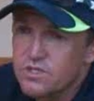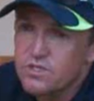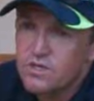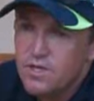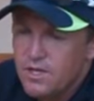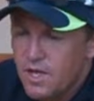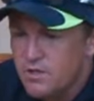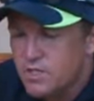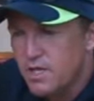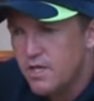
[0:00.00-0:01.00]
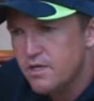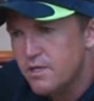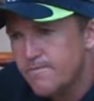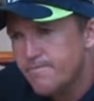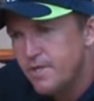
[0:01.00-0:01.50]
is
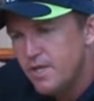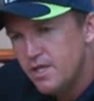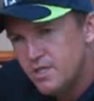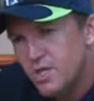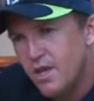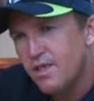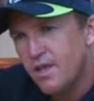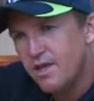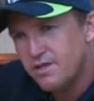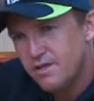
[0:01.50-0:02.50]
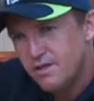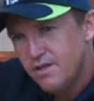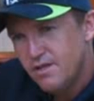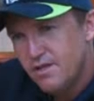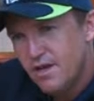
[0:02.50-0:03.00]
outstanding. In saying that,
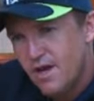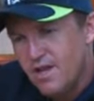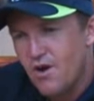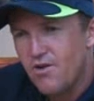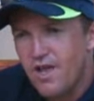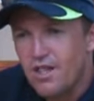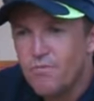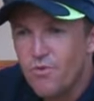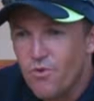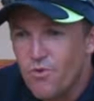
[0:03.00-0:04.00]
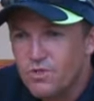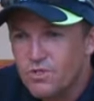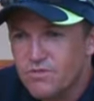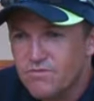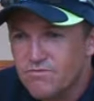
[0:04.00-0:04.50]
I can't help
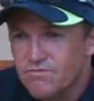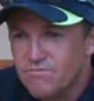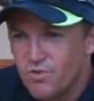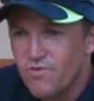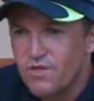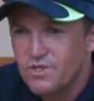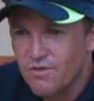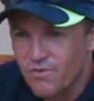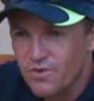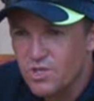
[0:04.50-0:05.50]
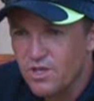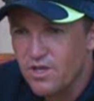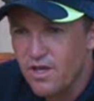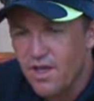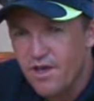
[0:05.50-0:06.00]
thoughts moving to the future,
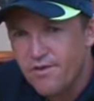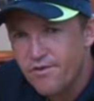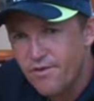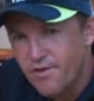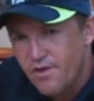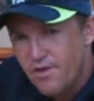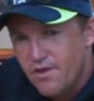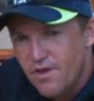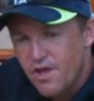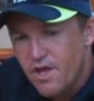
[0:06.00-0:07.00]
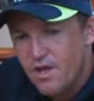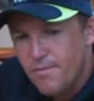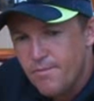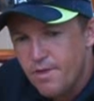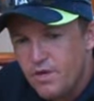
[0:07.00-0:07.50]
and
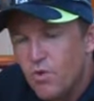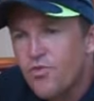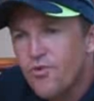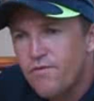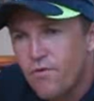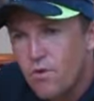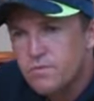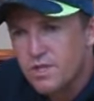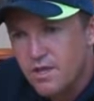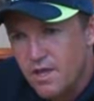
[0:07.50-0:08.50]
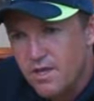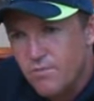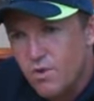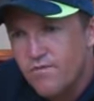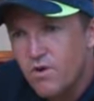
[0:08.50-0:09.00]
um, in all three forms of the
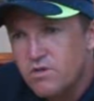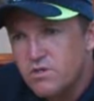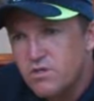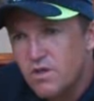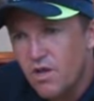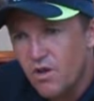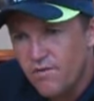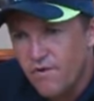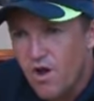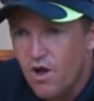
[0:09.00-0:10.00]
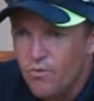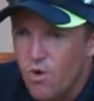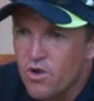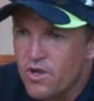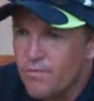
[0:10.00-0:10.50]
game, we've got a lot of hard
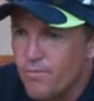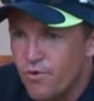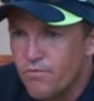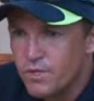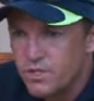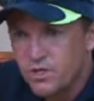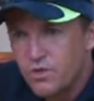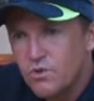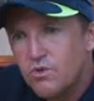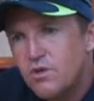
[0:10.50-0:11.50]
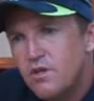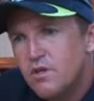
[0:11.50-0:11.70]
work and improvement to do